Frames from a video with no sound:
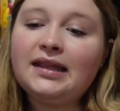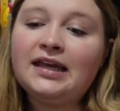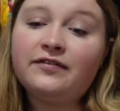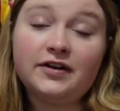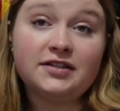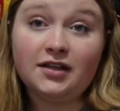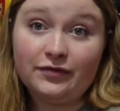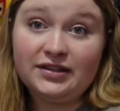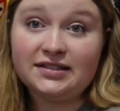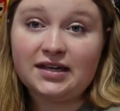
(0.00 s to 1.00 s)
and falls in love
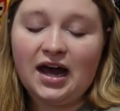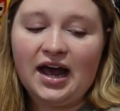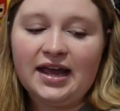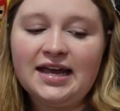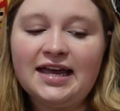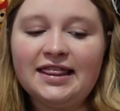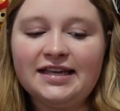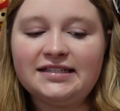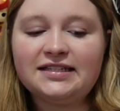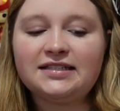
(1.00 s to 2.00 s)
with this guy.
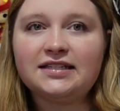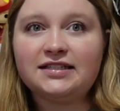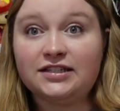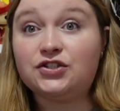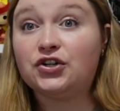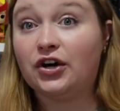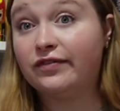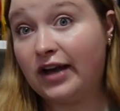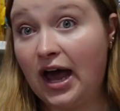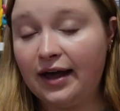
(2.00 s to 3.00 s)
This is the sister
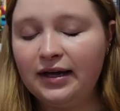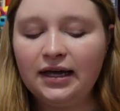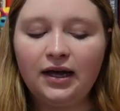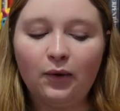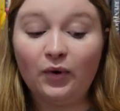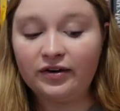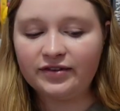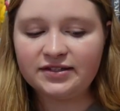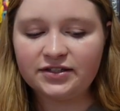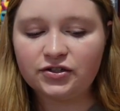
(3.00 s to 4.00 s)
of the guy, one of
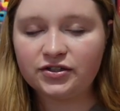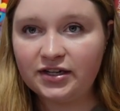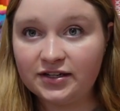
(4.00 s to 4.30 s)
the sisters.